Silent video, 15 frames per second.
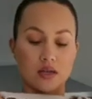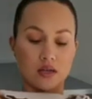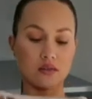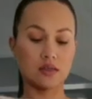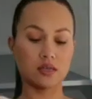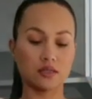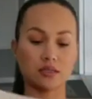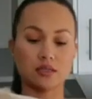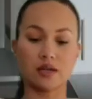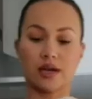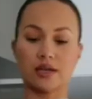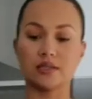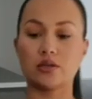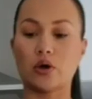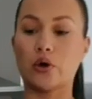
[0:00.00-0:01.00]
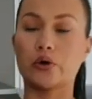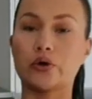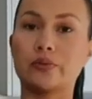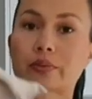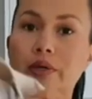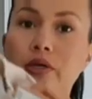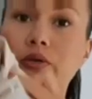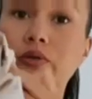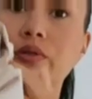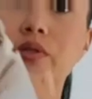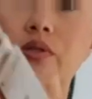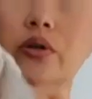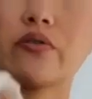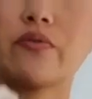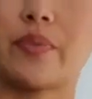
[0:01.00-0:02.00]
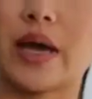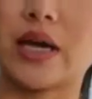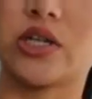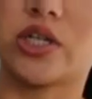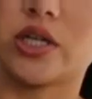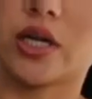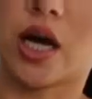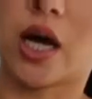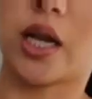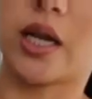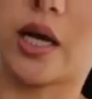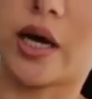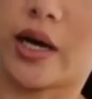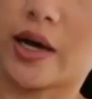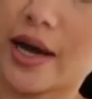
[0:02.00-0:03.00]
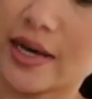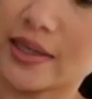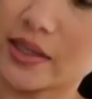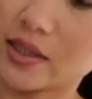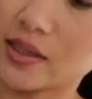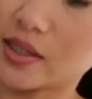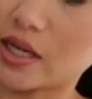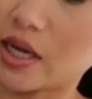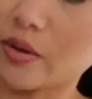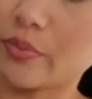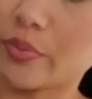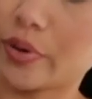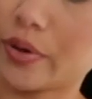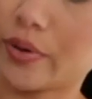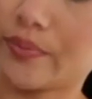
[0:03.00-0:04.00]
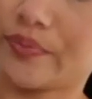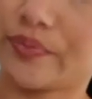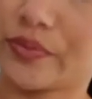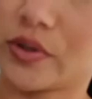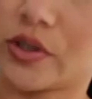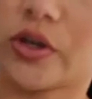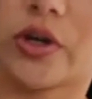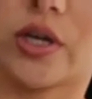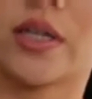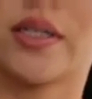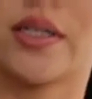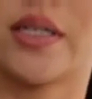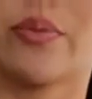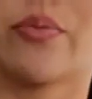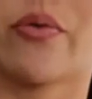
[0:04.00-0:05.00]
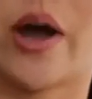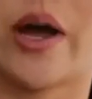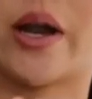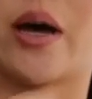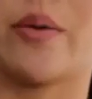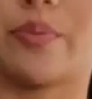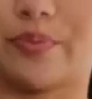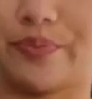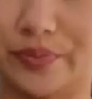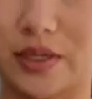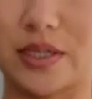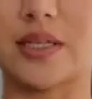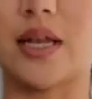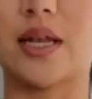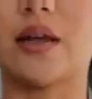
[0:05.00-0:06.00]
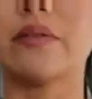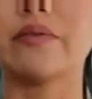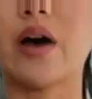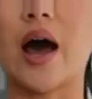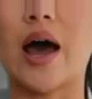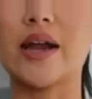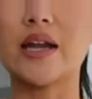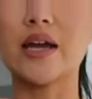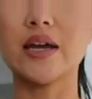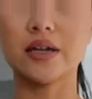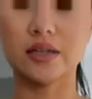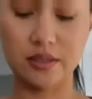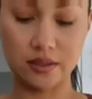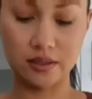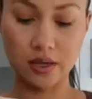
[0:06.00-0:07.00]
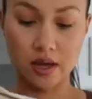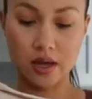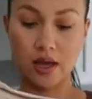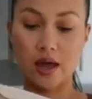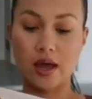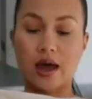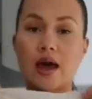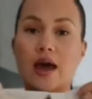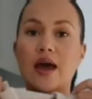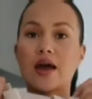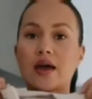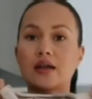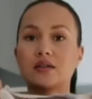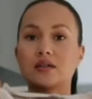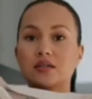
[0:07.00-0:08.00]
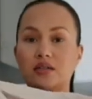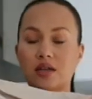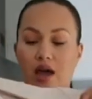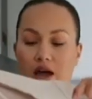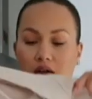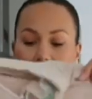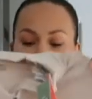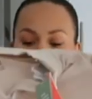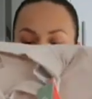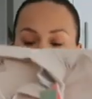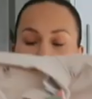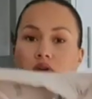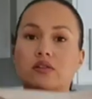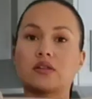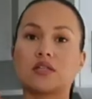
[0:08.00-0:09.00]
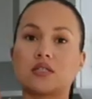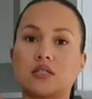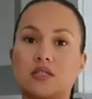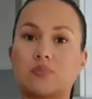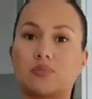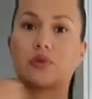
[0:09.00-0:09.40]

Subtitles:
in this nice oatmeal sort of beigey color, has a zip so it can zip right up because I love high necks. And yeah, I just got this